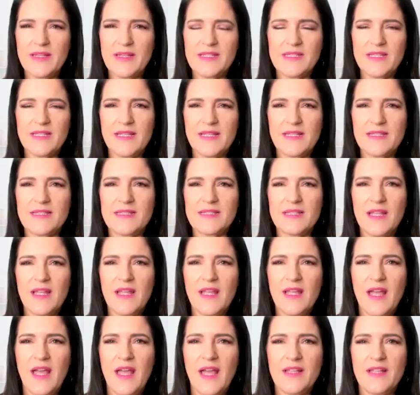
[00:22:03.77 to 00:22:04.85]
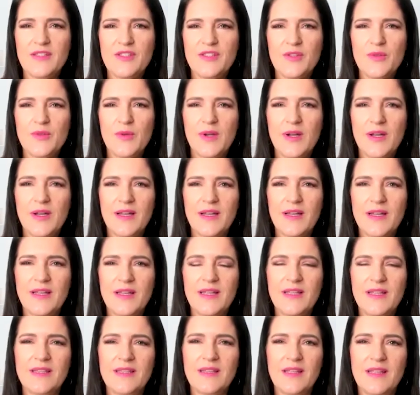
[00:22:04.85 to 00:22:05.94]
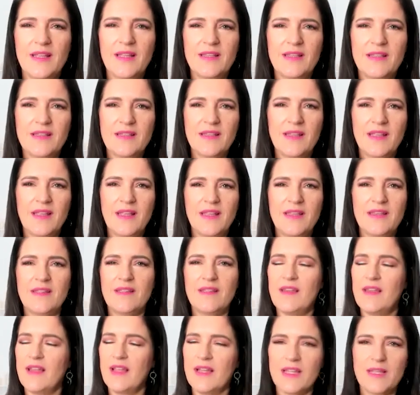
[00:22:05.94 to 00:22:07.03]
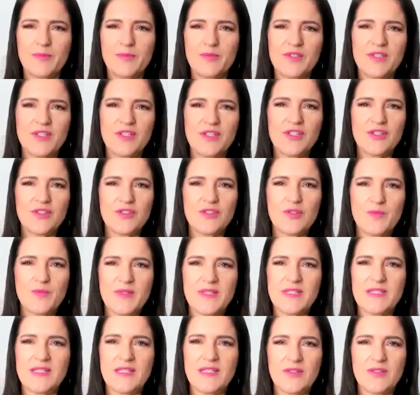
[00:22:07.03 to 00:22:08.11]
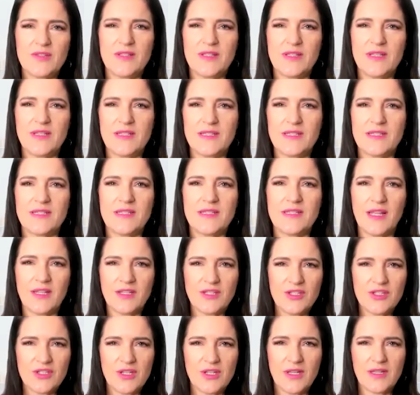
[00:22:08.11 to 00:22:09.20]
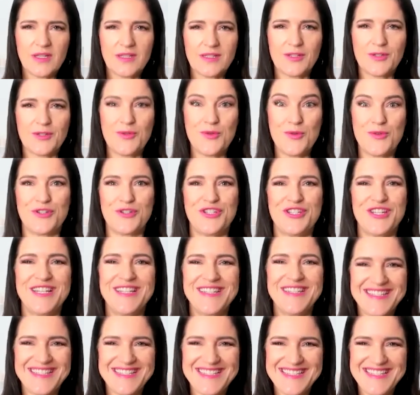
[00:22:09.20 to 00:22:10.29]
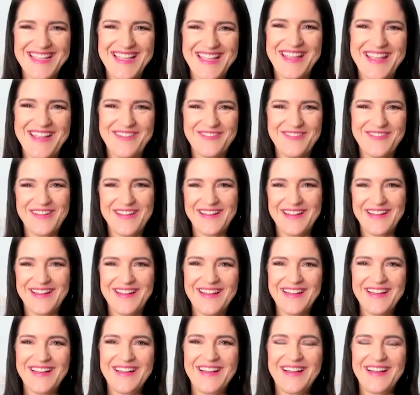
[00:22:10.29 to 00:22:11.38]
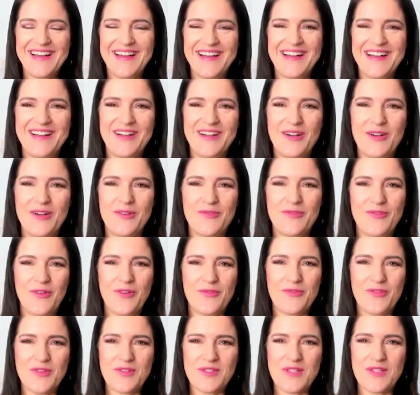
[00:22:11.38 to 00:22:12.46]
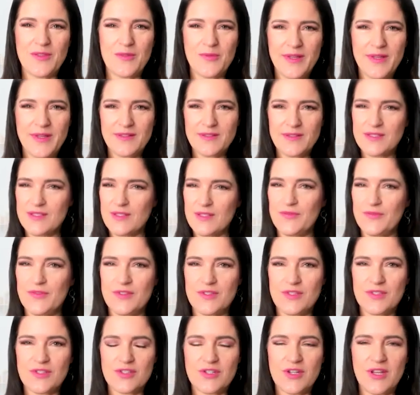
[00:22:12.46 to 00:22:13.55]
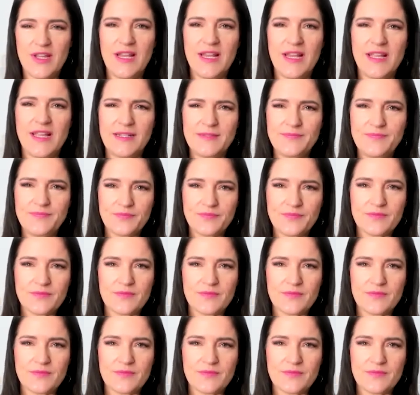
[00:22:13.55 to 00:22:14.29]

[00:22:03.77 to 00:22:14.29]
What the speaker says: makes sense. And you are in a lucky position to be situated in such a gorgeous area of New South Wales, of Australia,